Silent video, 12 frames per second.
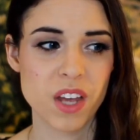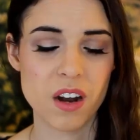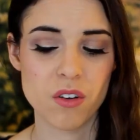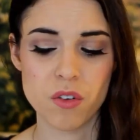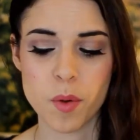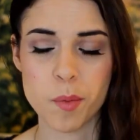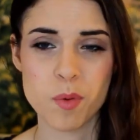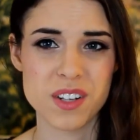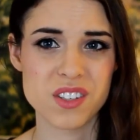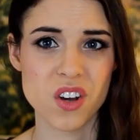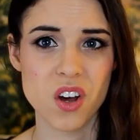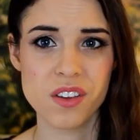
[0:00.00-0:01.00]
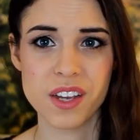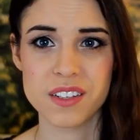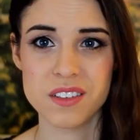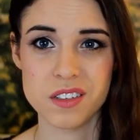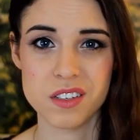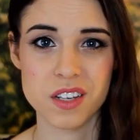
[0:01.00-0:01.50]
I don't remember what it's called,
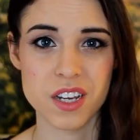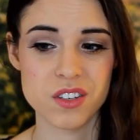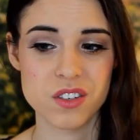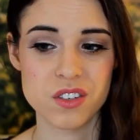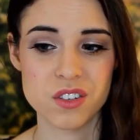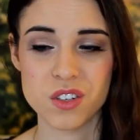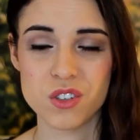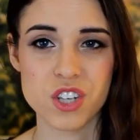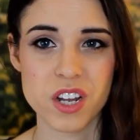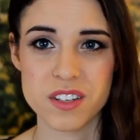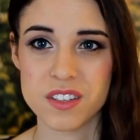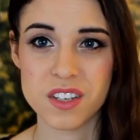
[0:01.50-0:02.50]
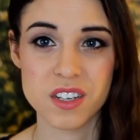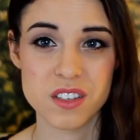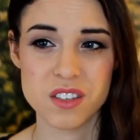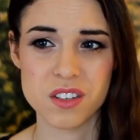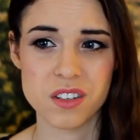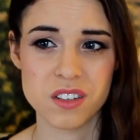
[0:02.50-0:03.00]
like
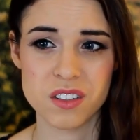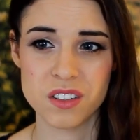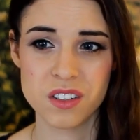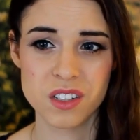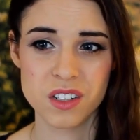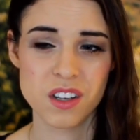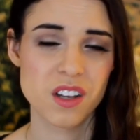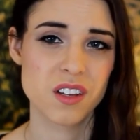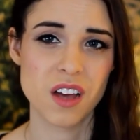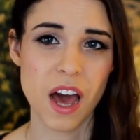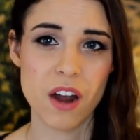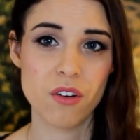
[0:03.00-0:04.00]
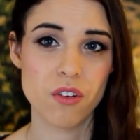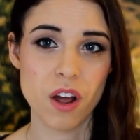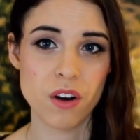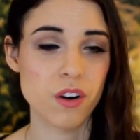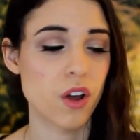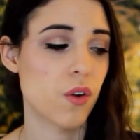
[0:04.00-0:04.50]
tetragenesis, or I
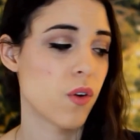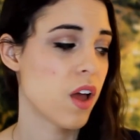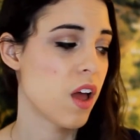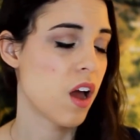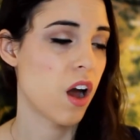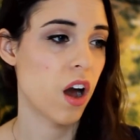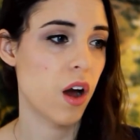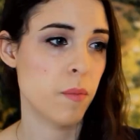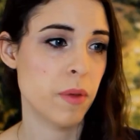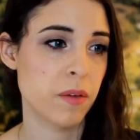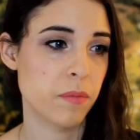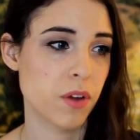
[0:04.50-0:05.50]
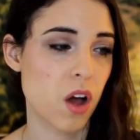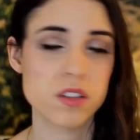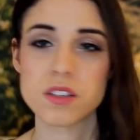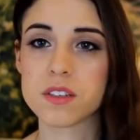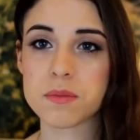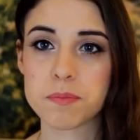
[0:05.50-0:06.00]
don't know. It
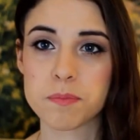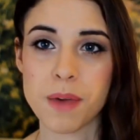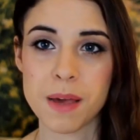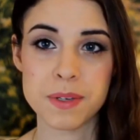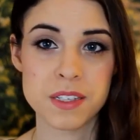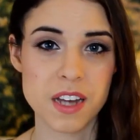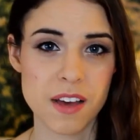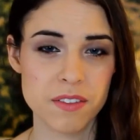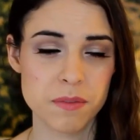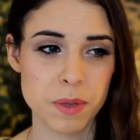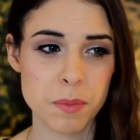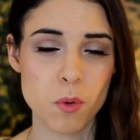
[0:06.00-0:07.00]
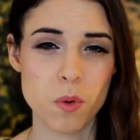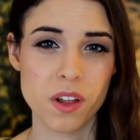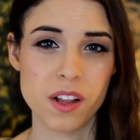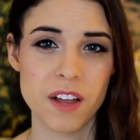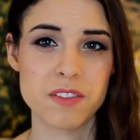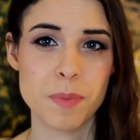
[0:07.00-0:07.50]
causes babies to be born with
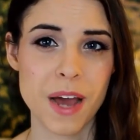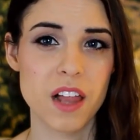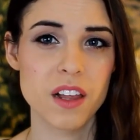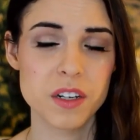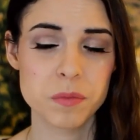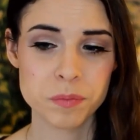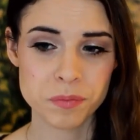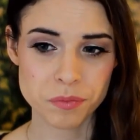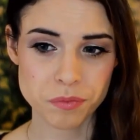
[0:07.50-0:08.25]
a cleft palate.